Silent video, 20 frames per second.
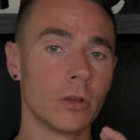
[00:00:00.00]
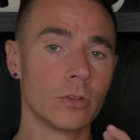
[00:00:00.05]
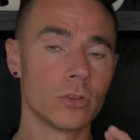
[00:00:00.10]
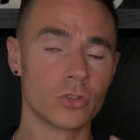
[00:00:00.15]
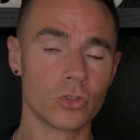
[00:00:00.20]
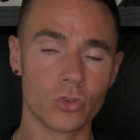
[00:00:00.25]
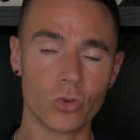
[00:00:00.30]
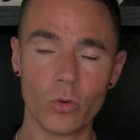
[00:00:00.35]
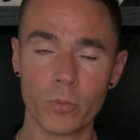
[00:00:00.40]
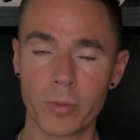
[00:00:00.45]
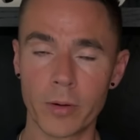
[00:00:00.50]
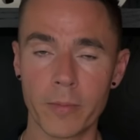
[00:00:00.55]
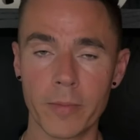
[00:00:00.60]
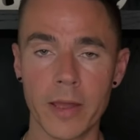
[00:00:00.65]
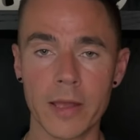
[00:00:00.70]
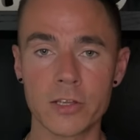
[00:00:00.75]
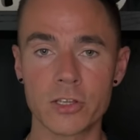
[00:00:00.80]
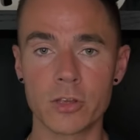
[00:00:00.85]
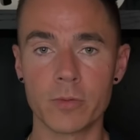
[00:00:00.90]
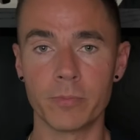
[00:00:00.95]
super
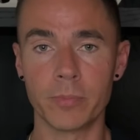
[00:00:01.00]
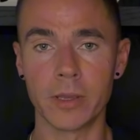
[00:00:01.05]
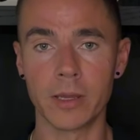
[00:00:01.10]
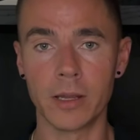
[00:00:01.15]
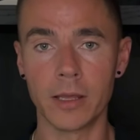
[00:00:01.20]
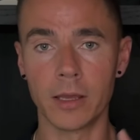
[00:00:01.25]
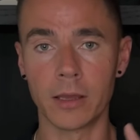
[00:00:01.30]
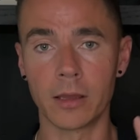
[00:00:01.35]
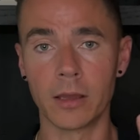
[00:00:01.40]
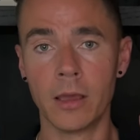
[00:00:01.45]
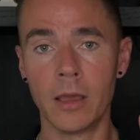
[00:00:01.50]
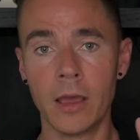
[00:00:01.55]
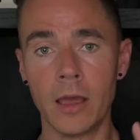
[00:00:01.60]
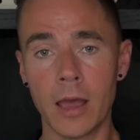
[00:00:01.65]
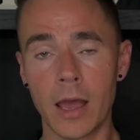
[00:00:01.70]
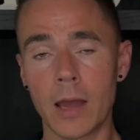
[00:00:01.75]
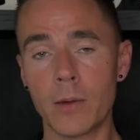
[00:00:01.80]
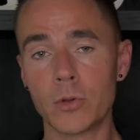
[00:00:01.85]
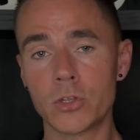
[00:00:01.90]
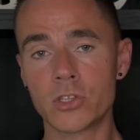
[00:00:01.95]
mass appealing.
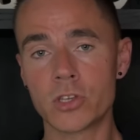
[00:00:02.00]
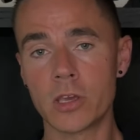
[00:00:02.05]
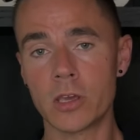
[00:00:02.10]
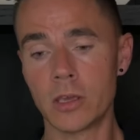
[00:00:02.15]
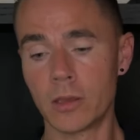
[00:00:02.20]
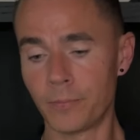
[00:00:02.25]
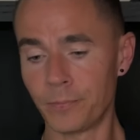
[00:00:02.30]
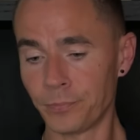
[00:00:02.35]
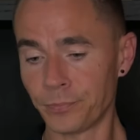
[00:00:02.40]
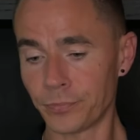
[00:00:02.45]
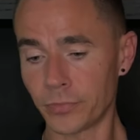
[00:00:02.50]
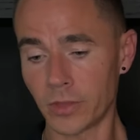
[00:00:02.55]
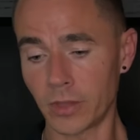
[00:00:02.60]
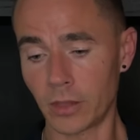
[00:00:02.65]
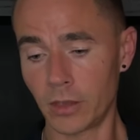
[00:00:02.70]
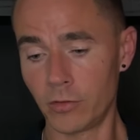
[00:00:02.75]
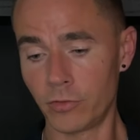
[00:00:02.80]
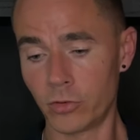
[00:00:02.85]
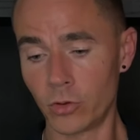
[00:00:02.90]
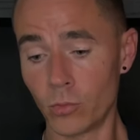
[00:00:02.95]
I would say
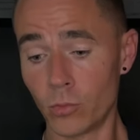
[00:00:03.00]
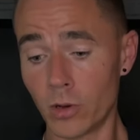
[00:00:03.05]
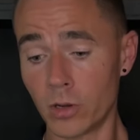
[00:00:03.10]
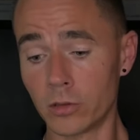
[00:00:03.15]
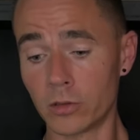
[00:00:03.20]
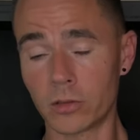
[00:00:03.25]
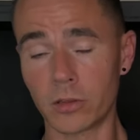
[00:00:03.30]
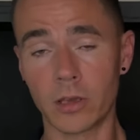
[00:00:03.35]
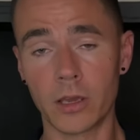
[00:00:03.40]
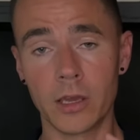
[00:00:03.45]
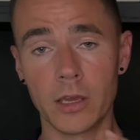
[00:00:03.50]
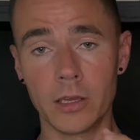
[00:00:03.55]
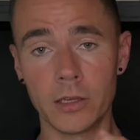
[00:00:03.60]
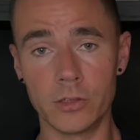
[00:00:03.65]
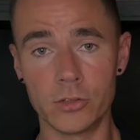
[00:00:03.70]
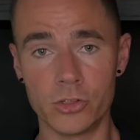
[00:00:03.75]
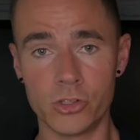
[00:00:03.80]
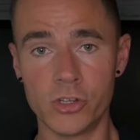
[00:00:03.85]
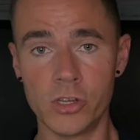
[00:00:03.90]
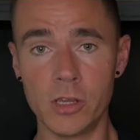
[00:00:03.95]
if you want
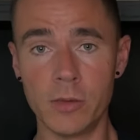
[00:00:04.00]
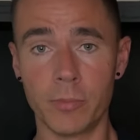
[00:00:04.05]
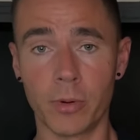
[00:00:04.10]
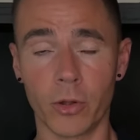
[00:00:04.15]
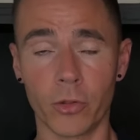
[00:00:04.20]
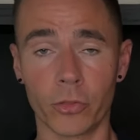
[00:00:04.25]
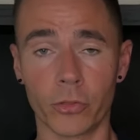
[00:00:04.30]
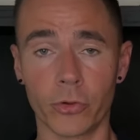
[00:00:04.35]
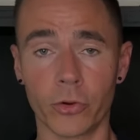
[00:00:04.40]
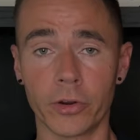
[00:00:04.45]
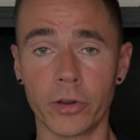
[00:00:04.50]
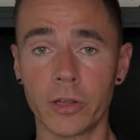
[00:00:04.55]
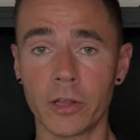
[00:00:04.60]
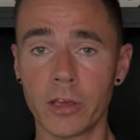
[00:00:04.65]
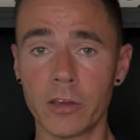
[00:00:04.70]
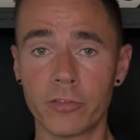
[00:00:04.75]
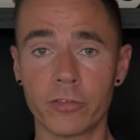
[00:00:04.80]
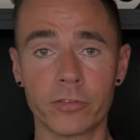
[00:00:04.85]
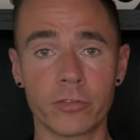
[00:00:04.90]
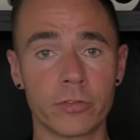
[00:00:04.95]
a cheap
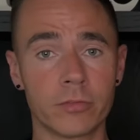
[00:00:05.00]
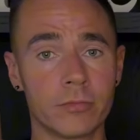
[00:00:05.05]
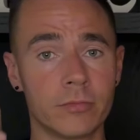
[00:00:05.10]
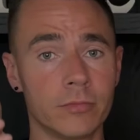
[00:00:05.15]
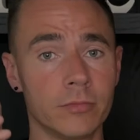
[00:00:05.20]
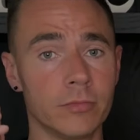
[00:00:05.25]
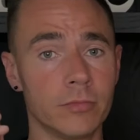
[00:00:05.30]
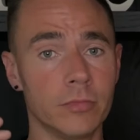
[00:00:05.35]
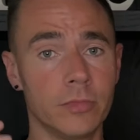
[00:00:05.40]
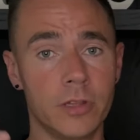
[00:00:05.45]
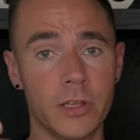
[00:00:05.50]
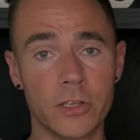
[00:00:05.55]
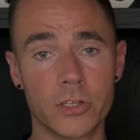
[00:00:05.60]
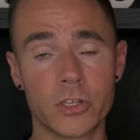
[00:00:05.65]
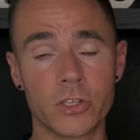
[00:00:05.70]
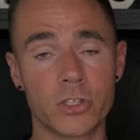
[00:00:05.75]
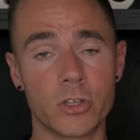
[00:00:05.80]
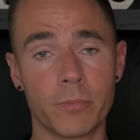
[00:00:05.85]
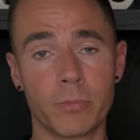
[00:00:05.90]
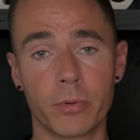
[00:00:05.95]
alternative, this
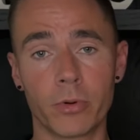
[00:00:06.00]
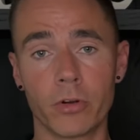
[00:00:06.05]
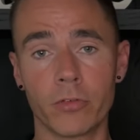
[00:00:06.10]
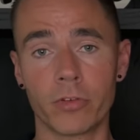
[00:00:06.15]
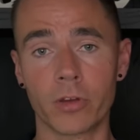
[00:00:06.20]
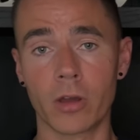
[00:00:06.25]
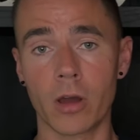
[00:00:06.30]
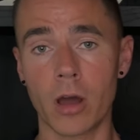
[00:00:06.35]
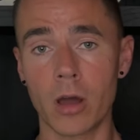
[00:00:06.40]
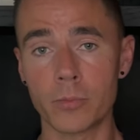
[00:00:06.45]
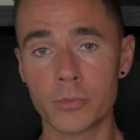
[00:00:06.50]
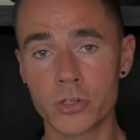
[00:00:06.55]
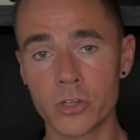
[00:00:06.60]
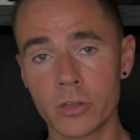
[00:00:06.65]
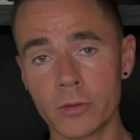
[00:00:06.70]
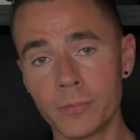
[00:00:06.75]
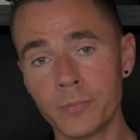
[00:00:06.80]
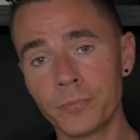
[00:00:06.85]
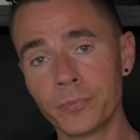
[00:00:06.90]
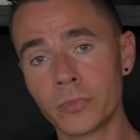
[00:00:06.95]
is the perfect
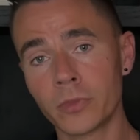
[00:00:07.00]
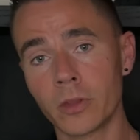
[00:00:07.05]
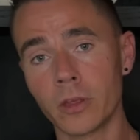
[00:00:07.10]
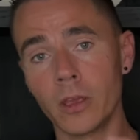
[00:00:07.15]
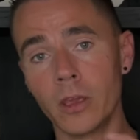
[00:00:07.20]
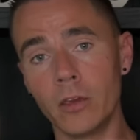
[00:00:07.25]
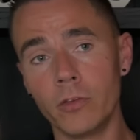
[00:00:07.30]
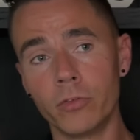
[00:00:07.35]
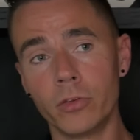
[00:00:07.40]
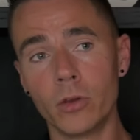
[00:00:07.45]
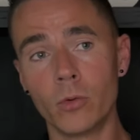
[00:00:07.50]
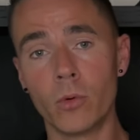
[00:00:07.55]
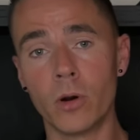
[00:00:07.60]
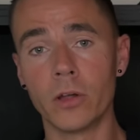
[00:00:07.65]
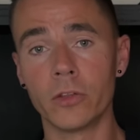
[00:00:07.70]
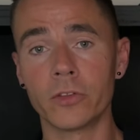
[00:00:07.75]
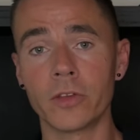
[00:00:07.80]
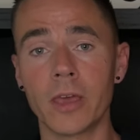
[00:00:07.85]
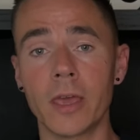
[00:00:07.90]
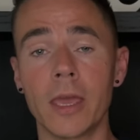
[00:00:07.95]
option. If you
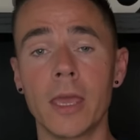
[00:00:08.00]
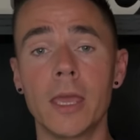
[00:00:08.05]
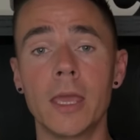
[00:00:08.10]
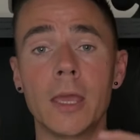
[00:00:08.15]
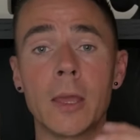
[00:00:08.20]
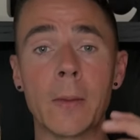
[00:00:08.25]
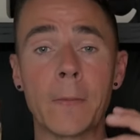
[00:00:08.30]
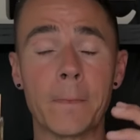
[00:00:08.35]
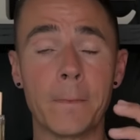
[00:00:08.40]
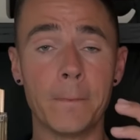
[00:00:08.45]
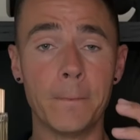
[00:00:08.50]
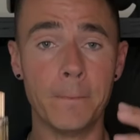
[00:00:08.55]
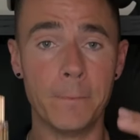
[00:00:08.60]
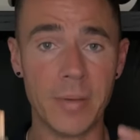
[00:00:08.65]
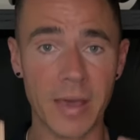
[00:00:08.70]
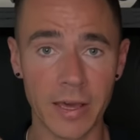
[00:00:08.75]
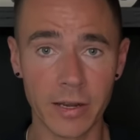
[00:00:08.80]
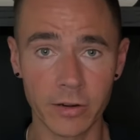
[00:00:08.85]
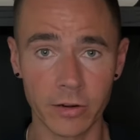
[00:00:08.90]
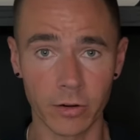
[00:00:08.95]
want a
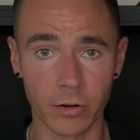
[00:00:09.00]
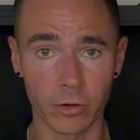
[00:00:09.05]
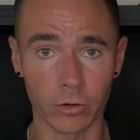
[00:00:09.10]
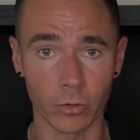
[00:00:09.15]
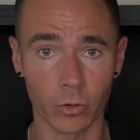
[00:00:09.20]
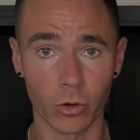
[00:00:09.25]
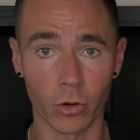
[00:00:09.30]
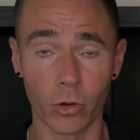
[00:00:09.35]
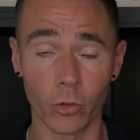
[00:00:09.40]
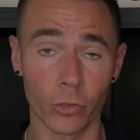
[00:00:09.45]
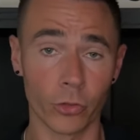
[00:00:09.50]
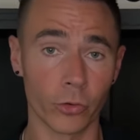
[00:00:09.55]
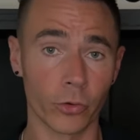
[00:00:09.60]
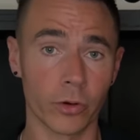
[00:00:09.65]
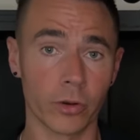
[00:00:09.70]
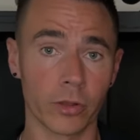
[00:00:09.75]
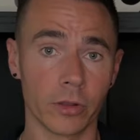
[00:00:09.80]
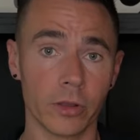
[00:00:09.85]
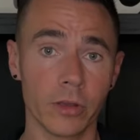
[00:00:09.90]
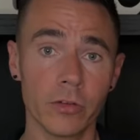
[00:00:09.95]
better
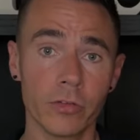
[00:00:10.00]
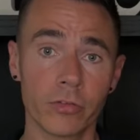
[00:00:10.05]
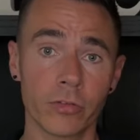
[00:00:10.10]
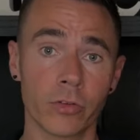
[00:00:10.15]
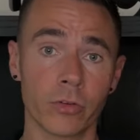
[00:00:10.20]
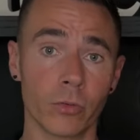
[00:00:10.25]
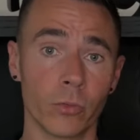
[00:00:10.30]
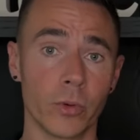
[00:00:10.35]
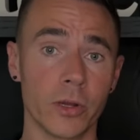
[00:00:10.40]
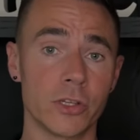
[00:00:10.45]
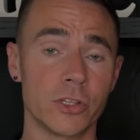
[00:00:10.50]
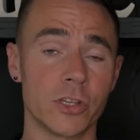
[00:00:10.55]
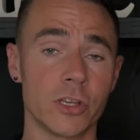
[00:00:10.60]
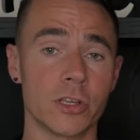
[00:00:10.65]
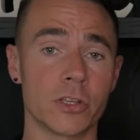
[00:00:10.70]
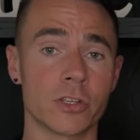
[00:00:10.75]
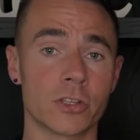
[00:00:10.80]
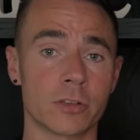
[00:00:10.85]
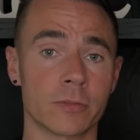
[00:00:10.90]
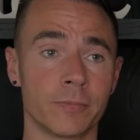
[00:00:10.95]
alternative, which
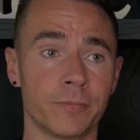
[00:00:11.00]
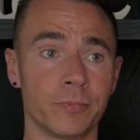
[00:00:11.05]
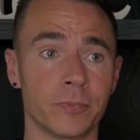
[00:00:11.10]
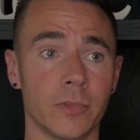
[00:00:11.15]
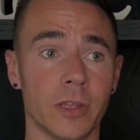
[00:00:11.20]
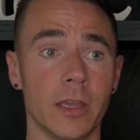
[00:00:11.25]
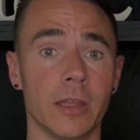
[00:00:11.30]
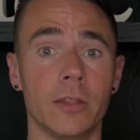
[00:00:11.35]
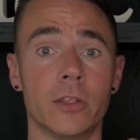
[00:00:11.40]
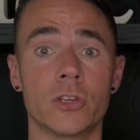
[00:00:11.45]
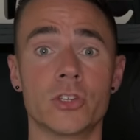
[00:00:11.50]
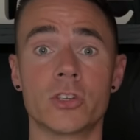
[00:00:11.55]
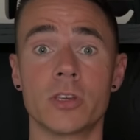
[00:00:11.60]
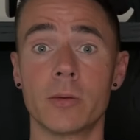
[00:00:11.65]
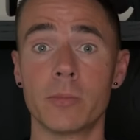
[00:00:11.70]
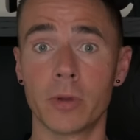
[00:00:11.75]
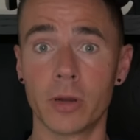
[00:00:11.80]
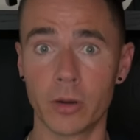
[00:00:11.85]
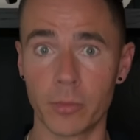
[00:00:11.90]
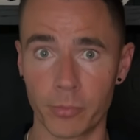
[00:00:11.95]
is in the
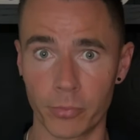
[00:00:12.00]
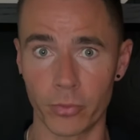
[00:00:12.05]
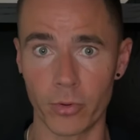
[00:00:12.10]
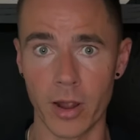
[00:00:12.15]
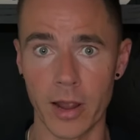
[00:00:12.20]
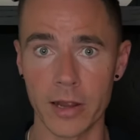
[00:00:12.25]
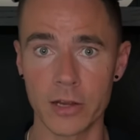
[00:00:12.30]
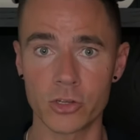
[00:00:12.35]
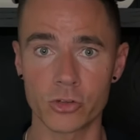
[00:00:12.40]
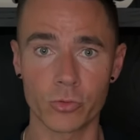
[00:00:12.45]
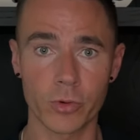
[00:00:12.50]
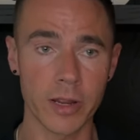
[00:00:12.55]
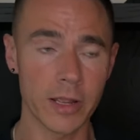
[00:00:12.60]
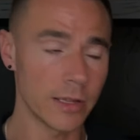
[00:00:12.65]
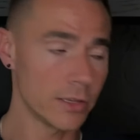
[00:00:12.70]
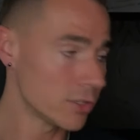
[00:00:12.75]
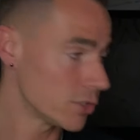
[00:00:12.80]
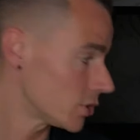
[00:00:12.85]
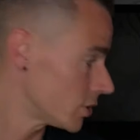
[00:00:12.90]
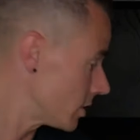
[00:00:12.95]
similar price
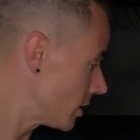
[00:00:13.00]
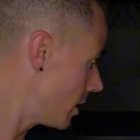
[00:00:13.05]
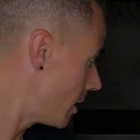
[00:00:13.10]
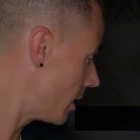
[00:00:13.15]
range,